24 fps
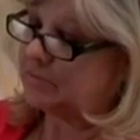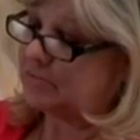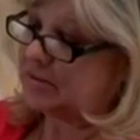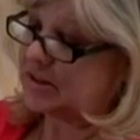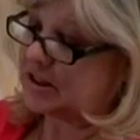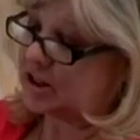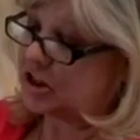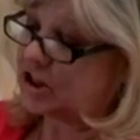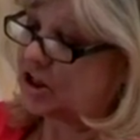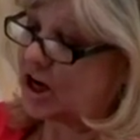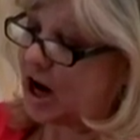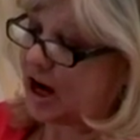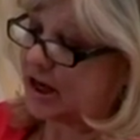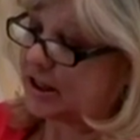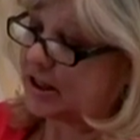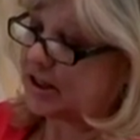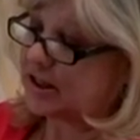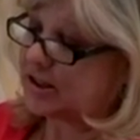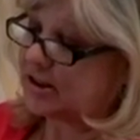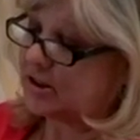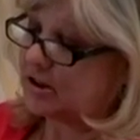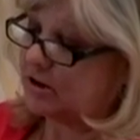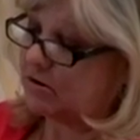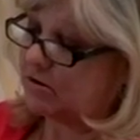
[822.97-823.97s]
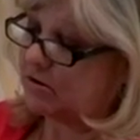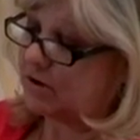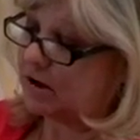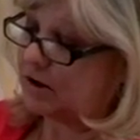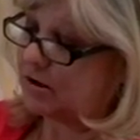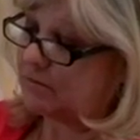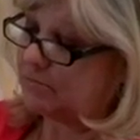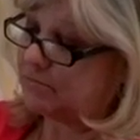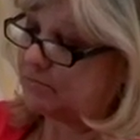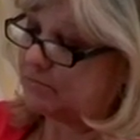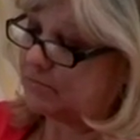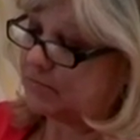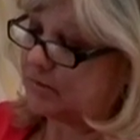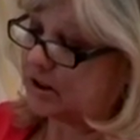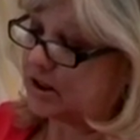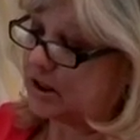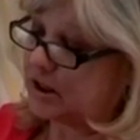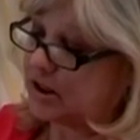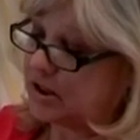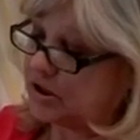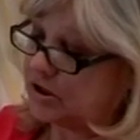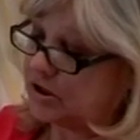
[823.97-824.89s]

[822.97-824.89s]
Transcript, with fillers: be shiny, so I'm going to